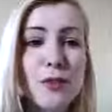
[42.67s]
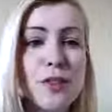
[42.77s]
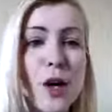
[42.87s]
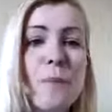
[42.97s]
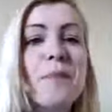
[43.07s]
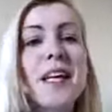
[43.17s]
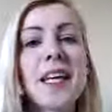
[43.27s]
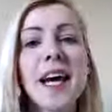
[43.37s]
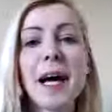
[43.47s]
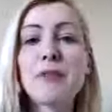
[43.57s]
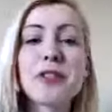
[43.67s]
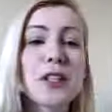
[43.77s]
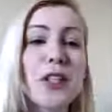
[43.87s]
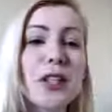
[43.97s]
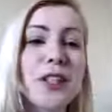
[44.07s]
So I'm just
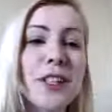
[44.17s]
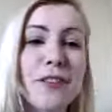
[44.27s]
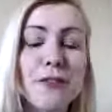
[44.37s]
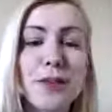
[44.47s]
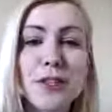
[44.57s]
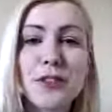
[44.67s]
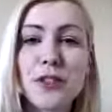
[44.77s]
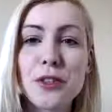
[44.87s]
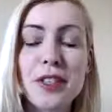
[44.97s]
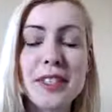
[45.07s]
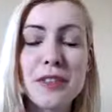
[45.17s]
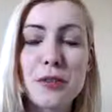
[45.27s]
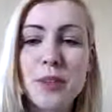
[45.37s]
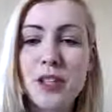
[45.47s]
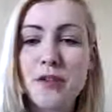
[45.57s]
encouraging everyone to do it. It's
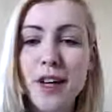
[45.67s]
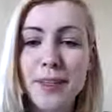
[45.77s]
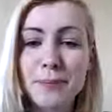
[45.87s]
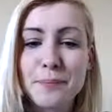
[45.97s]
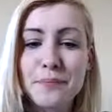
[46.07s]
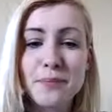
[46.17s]
so much fun,